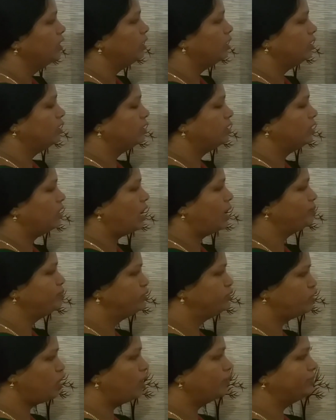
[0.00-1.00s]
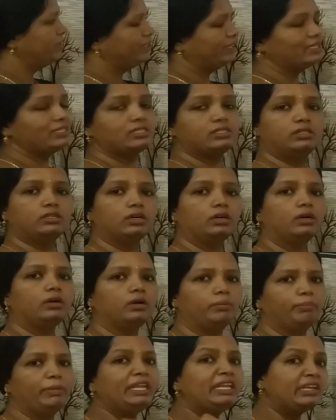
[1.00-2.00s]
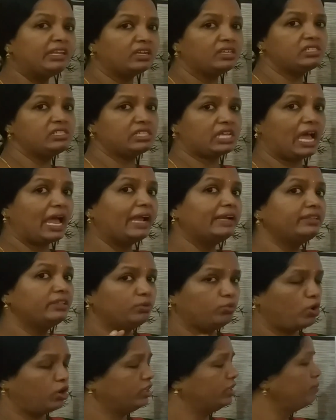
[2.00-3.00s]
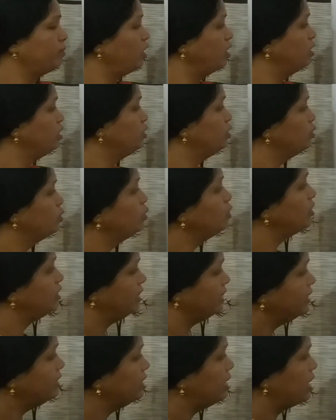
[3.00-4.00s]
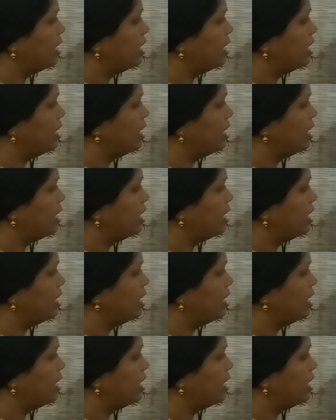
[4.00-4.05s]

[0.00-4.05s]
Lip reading: absorbed, that is the minerals and the water molecule in the